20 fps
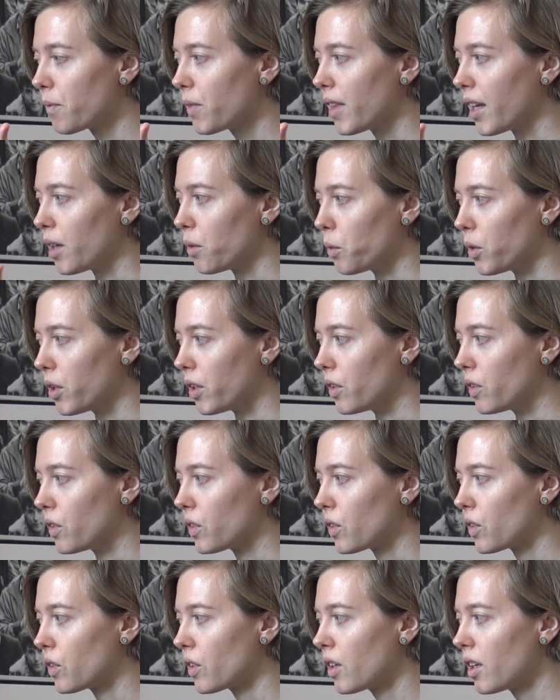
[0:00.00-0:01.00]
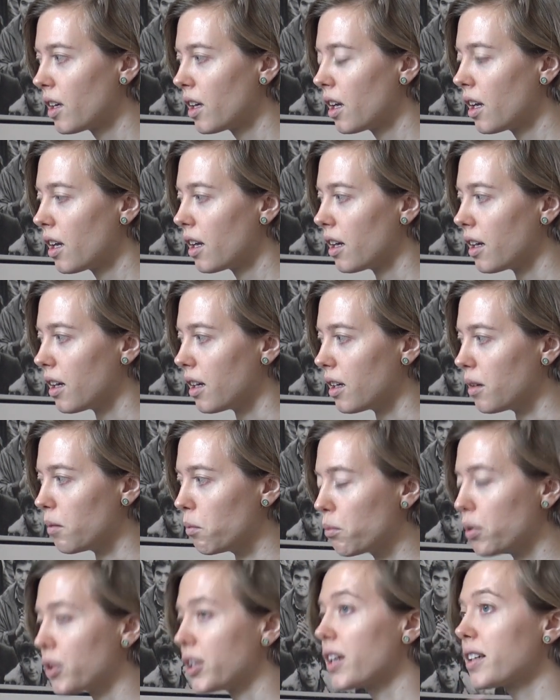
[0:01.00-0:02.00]
that was
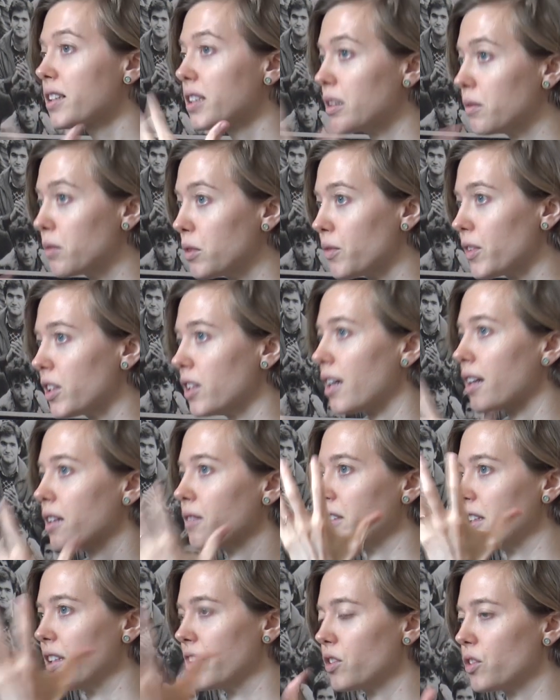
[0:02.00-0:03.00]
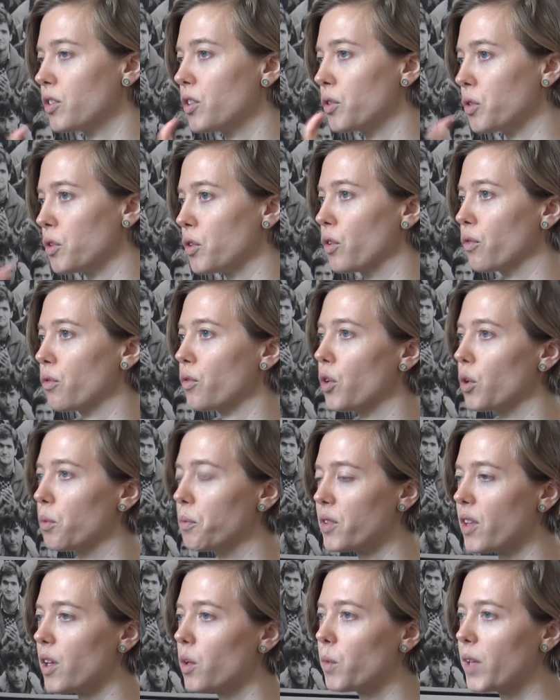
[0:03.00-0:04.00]
productive of a lot of the institutional
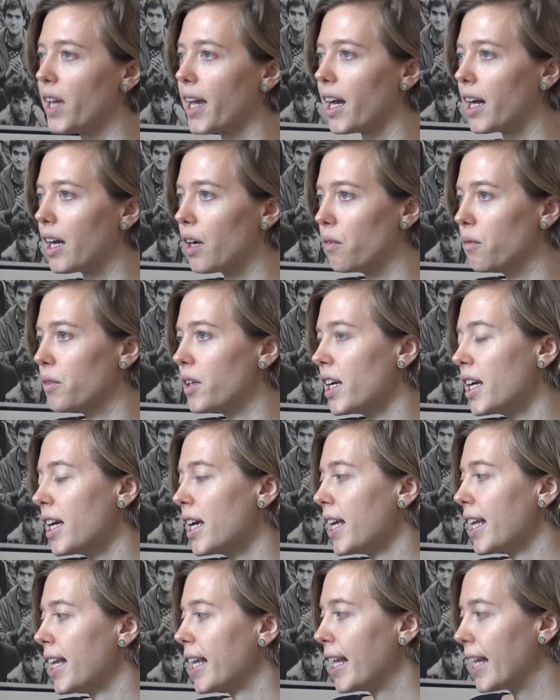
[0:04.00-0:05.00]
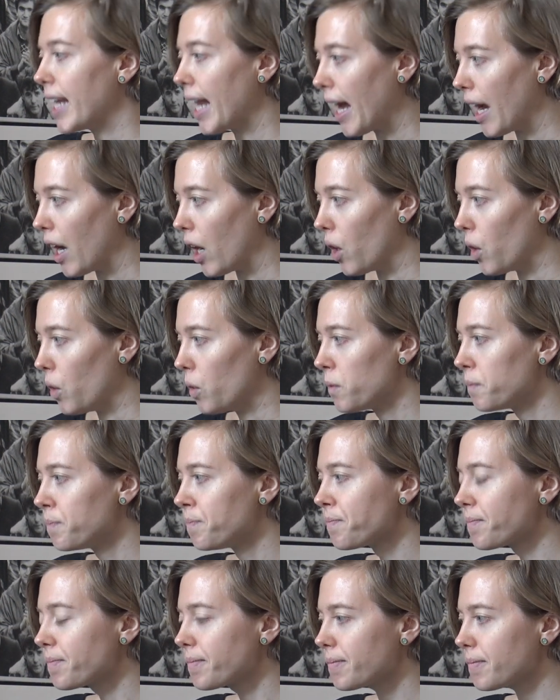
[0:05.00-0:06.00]
forms that we have now.
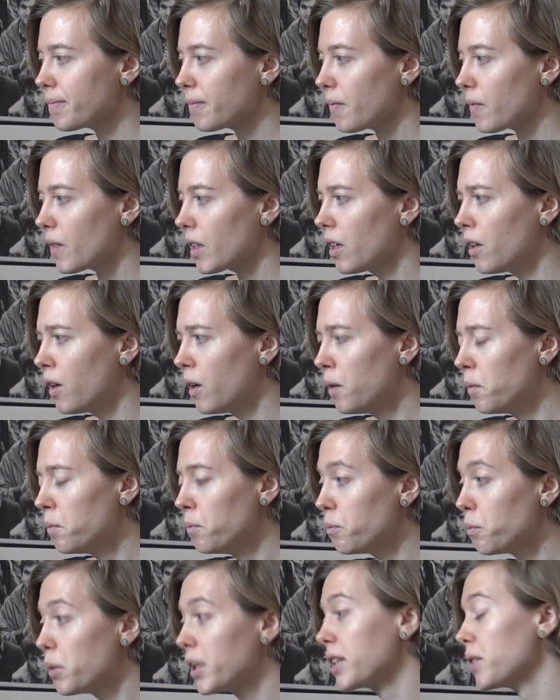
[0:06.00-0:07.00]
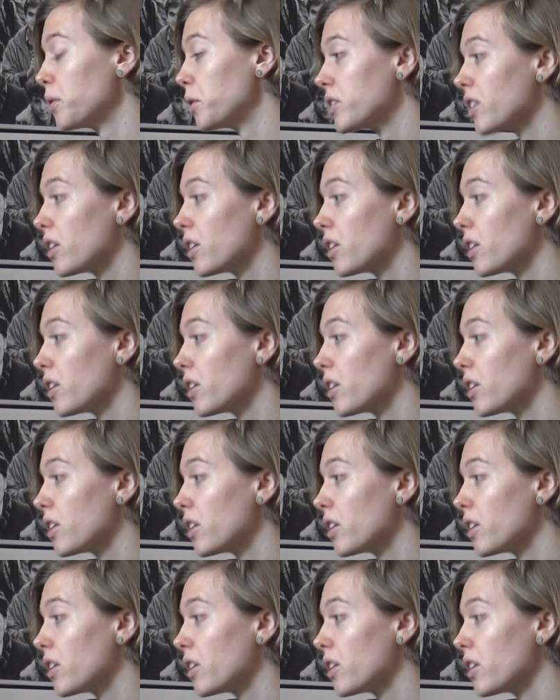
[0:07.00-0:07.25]
But it was